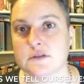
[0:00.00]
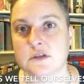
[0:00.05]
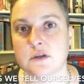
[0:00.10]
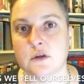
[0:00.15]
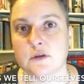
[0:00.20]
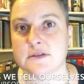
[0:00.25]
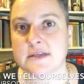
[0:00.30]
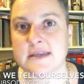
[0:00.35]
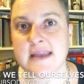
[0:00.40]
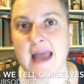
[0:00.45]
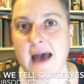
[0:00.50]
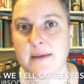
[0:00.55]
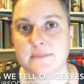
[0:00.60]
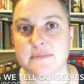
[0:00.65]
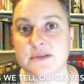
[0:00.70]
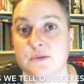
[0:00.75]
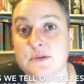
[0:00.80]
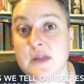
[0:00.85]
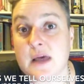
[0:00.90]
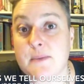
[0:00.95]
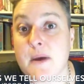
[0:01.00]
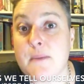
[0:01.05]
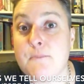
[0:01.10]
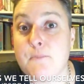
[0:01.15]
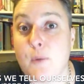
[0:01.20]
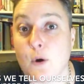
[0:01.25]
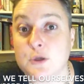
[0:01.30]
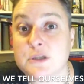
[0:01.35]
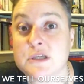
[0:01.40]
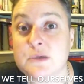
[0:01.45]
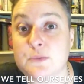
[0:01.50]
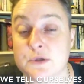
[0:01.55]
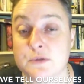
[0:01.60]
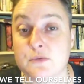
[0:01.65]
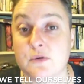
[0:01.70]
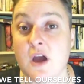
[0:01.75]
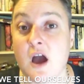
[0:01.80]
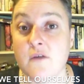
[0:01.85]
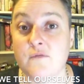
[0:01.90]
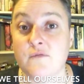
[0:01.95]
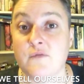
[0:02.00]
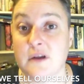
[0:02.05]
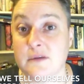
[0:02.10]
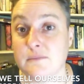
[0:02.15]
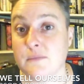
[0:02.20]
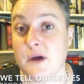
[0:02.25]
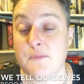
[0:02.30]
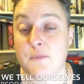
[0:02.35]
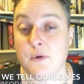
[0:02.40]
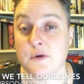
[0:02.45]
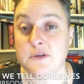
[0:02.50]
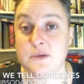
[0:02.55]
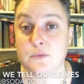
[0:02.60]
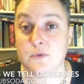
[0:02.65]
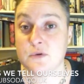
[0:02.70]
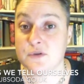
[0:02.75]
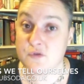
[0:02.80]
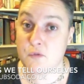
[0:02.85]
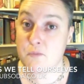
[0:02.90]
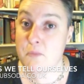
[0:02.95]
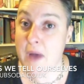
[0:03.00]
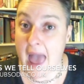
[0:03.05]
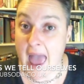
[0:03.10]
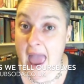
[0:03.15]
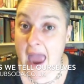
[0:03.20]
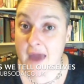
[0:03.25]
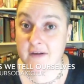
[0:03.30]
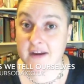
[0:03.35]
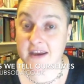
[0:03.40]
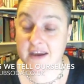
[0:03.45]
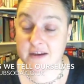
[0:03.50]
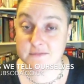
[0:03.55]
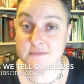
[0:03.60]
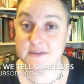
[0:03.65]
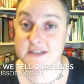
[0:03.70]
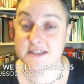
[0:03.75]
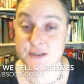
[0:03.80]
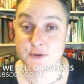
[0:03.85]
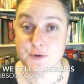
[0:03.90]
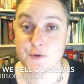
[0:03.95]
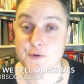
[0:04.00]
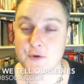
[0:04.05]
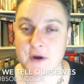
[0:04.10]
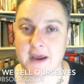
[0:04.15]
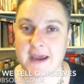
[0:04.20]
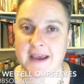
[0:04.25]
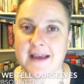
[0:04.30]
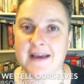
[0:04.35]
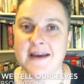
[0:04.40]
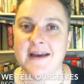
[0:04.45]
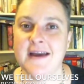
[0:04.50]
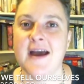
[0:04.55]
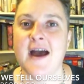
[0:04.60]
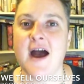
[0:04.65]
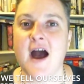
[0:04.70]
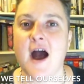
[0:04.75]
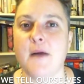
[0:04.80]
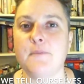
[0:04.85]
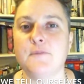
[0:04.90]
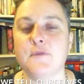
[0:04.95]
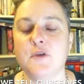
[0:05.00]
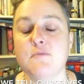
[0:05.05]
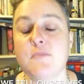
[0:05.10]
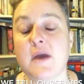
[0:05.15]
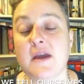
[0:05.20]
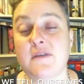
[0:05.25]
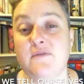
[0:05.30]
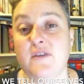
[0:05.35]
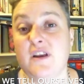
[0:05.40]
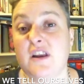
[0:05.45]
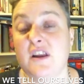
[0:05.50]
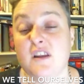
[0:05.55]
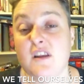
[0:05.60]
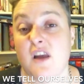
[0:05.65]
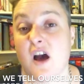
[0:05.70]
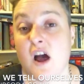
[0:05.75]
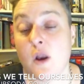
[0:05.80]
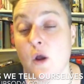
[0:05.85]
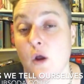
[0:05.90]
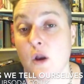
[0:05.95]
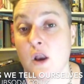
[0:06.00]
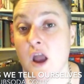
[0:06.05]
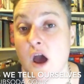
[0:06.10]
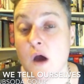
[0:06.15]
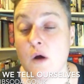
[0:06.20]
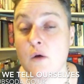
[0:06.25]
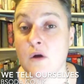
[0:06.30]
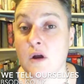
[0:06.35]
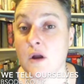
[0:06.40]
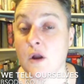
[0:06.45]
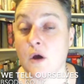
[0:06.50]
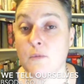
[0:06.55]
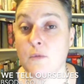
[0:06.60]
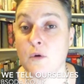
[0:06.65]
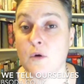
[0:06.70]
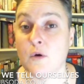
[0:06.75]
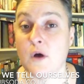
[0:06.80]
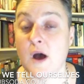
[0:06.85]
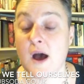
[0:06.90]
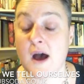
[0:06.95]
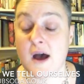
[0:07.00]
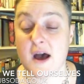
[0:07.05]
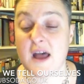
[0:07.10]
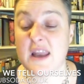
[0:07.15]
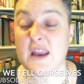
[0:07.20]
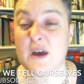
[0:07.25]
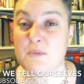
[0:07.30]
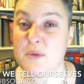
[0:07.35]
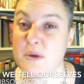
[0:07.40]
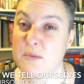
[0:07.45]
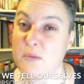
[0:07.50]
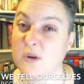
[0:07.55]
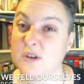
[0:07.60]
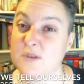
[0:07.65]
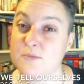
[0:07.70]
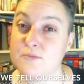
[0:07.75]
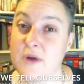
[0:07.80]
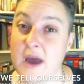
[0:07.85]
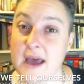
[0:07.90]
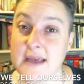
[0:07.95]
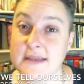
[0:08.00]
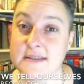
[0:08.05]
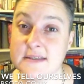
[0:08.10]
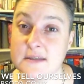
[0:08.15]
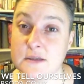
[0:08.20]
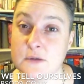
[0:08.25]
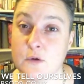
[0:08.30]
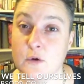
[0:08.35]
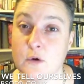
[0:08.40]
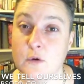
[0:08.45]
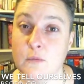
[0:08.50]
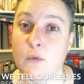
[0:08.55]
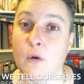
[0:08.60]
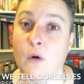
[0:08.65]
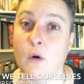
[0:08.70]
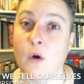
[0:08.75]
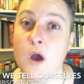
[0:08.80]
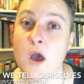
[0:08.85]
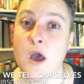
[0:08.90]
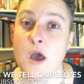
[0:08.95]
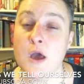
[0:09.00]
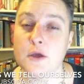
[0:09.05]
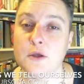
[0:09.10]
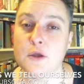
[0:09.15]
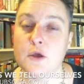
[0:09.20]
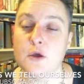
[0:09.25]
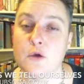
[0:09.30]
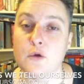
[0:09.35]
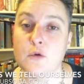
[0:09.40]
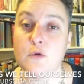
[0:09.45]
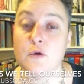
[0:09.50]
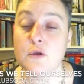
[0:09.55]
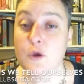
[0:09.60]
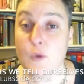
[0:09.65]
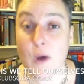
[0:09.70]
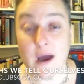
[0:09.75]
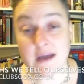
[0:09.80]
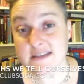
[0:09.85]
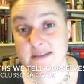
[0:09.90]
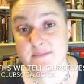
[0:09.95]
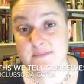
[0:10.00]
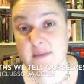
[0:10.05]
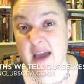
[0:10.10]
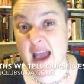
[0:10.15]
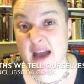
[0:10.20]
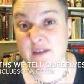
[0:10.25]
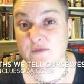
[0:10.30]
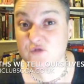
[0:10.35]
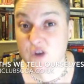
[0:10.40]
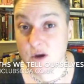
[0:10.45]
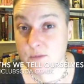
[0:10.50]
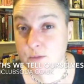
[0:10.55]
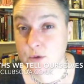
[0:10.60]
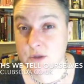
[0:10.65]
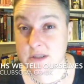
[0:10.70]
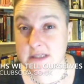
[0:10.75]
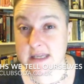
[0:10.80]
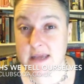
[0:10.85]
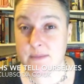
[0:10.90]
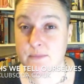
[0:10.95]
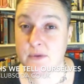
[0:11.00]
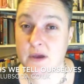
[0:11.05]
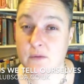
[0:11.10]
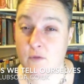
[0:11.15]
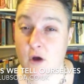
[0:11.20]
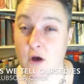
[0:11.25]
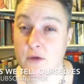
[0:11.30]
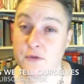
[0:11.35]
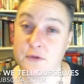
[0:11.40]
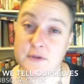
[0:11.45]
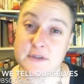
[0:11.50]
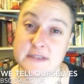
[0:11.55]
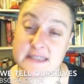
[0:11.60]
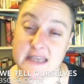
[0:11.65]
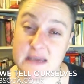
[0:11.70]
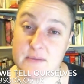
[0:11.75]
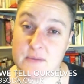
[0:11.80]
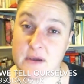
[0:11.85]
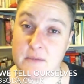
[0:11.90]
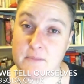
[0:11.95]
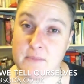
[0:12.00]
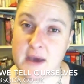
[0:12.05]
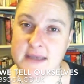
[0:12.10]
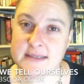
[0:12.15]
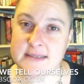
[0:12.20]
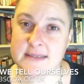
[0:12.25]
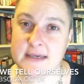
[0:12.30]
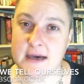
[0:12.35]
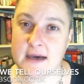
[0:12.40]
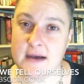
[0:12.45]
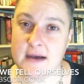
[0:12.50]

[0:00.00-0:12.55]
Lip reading: and lots of naps. It was like my body was recovering, my body was repairing and restoring. You may feel a lot lower, a little bit more depressed than normal. You actually may have trouble sleeping rather than sleeping better.